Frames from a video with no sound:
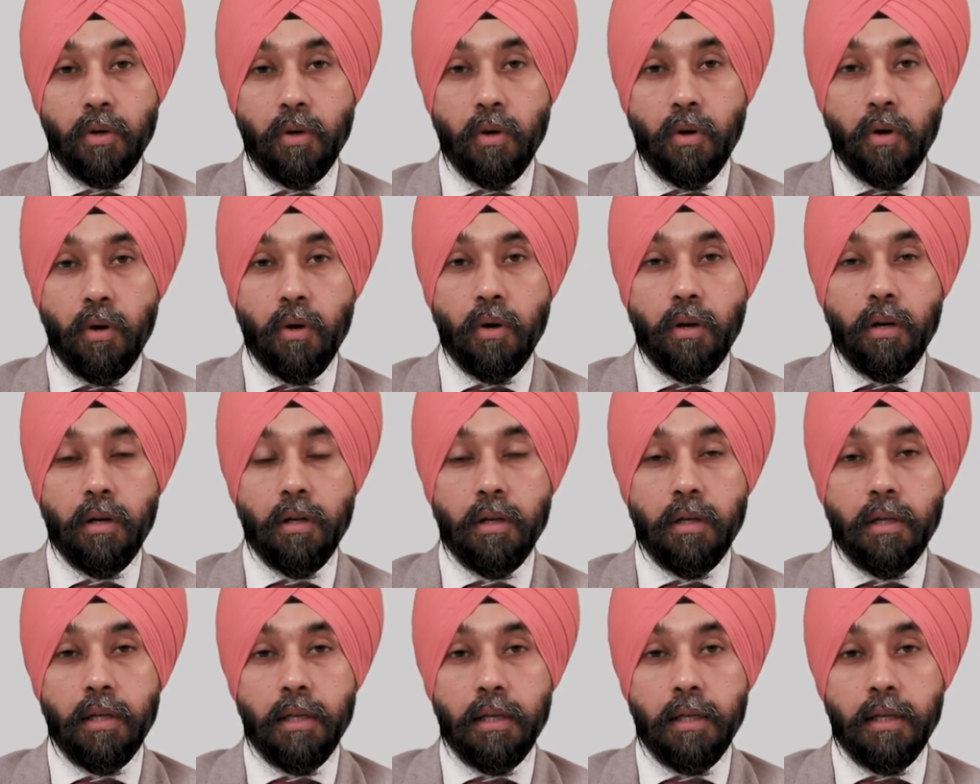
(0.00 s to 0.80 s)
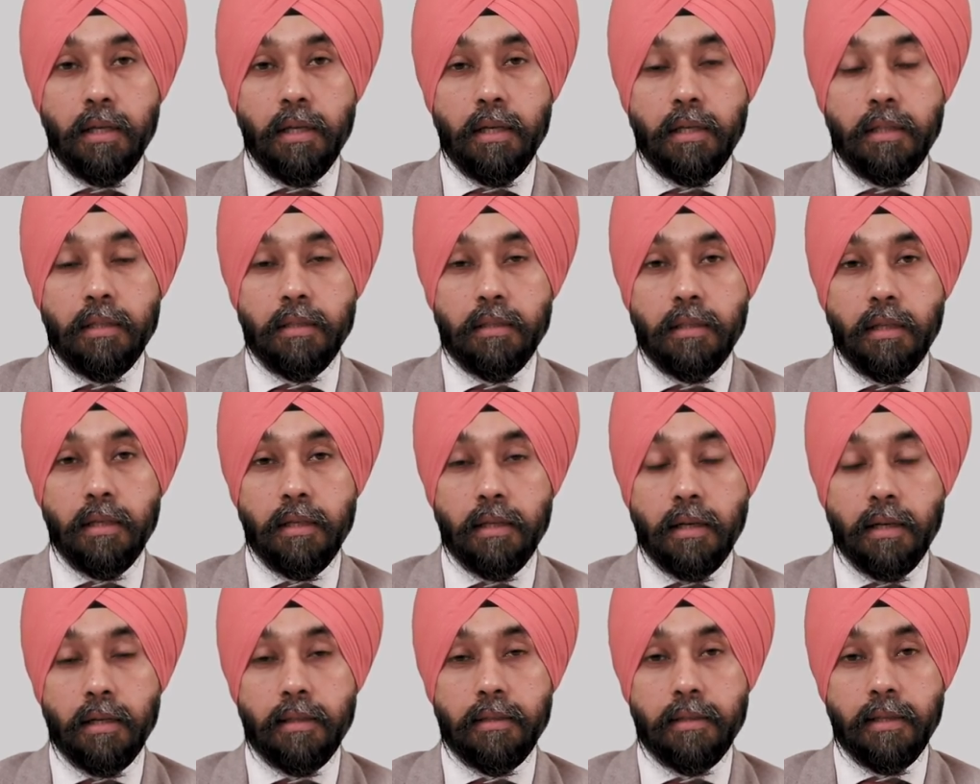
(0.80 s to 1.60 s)
or the
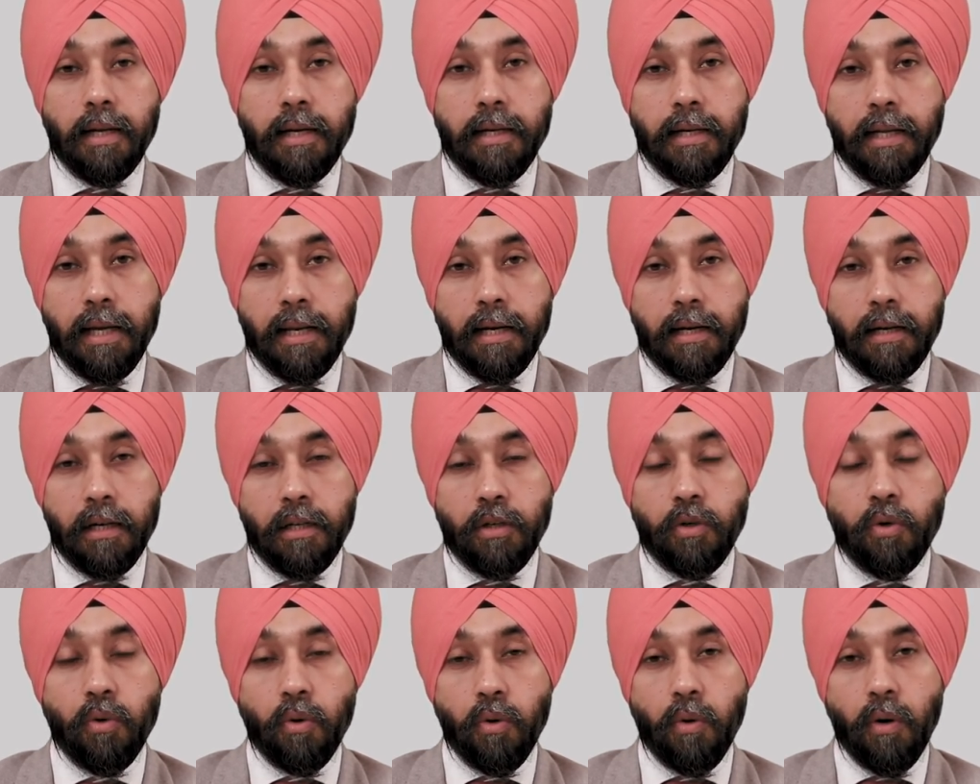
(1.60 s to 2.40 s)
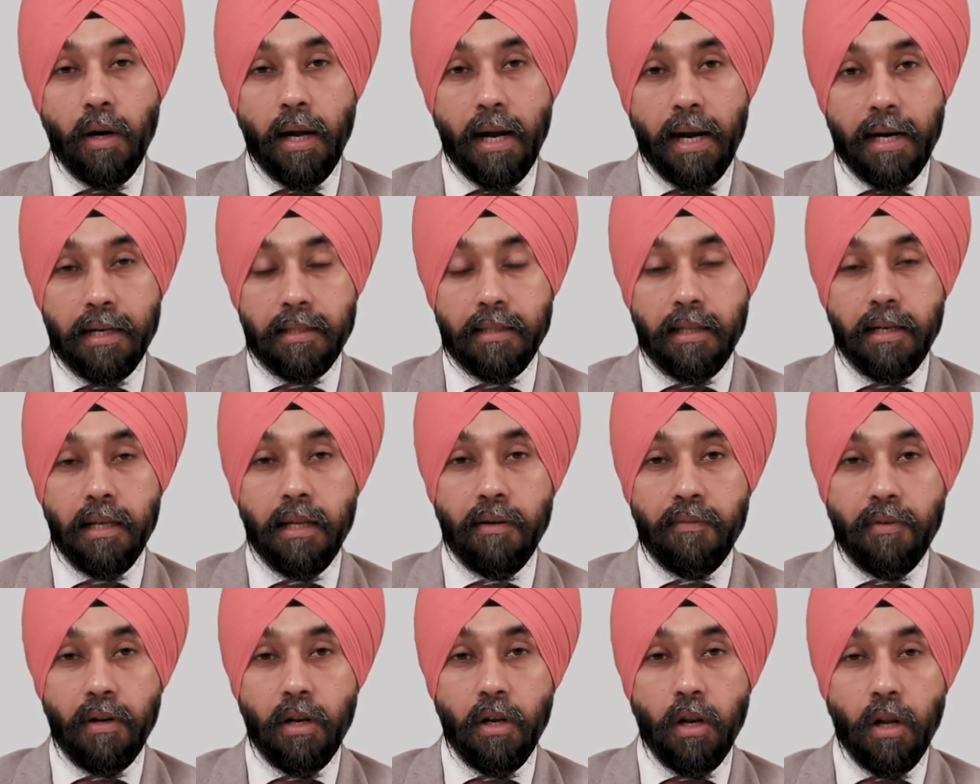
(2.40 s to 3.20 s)
drugs can directly go at the
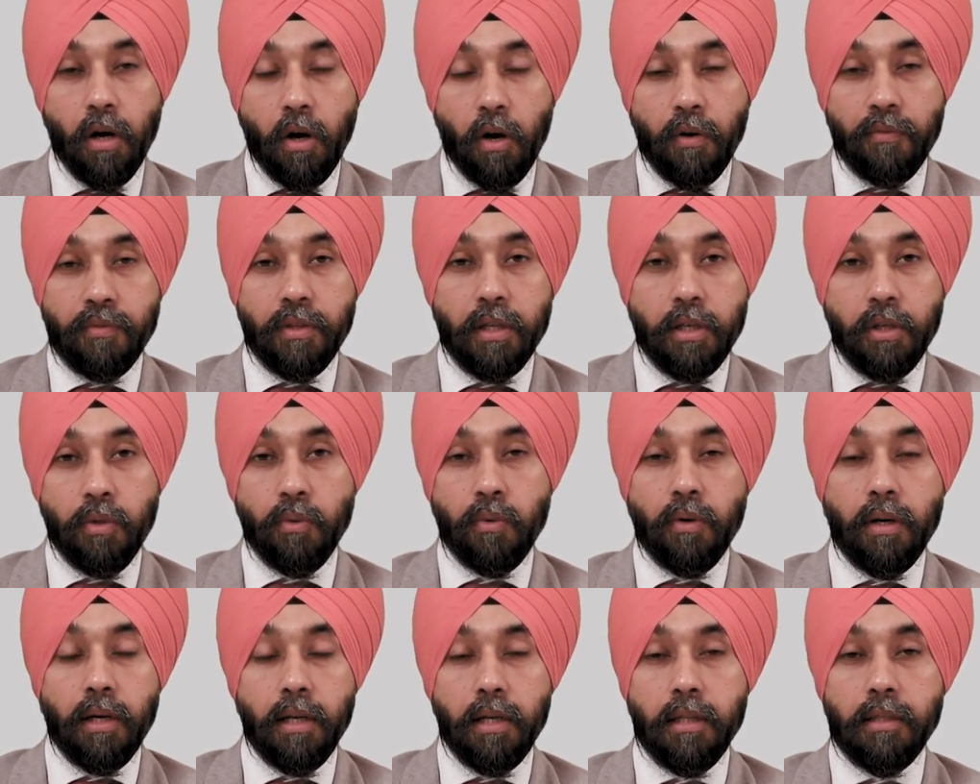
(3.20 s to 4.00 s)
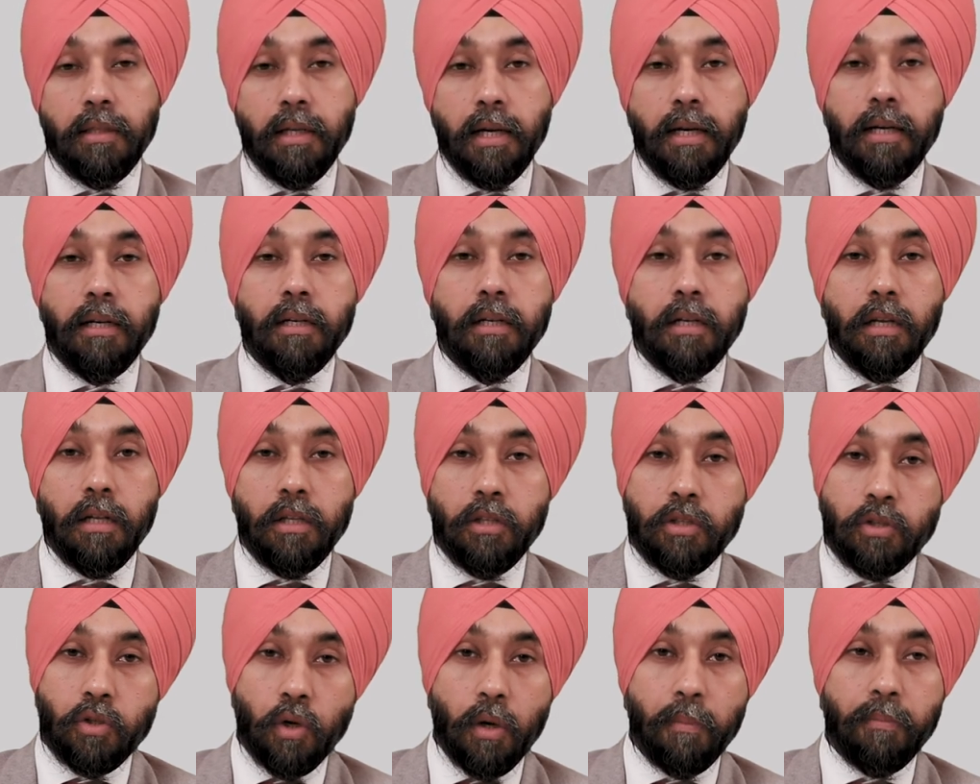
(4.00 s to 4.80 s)
level of the nucleus and
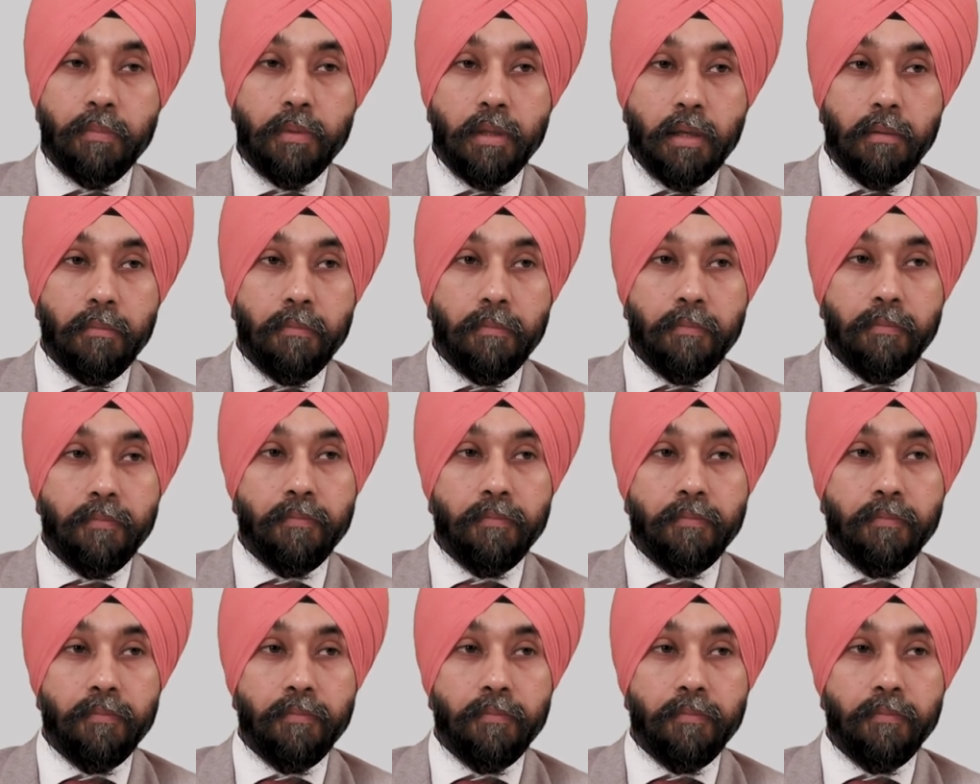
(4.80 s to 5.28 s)
stop them.